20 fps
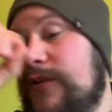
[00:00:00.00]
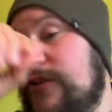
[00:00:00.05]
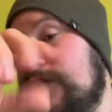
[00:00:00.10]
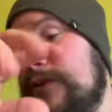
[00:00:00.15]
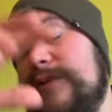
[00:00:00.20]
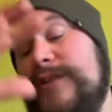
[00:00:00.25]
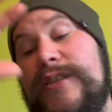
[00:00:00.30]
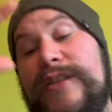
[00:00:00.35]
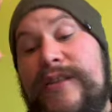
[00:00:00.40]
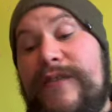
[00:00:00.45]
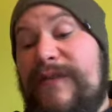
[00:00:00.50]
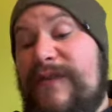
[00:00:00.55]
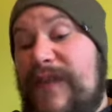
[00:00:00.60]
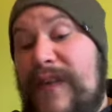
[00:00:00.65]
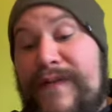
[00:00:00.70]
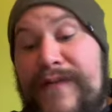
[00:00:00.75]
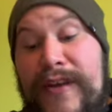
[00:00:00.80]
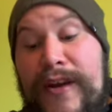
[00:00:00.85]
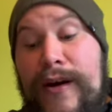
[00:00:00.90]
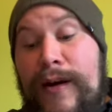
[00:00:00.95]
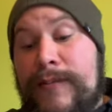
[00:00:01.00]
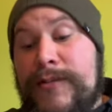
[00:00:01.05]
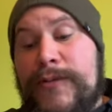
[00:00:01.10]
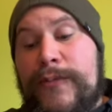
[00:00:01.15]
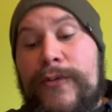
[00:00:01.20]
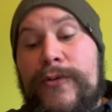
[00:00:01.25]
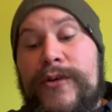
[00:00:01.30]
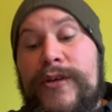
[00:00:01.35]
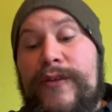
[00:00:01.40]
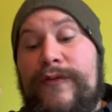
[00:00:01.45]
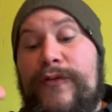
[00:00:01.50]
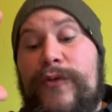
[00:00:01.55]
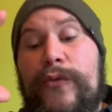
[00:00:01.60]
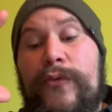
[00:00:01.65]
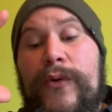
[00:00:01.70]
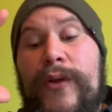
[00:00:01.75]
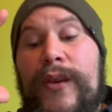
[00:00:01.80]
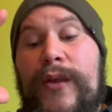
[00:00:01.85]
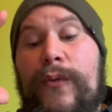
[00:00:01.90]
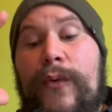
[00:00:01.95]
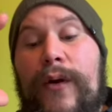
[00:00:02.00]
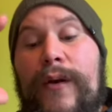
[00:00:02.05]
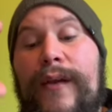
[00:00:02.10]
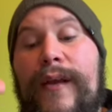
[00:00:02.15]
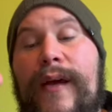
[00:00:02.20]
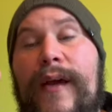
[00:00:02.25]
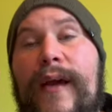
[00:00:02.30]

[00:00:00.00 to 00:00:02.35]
30 to 50 grams of protein if you really want.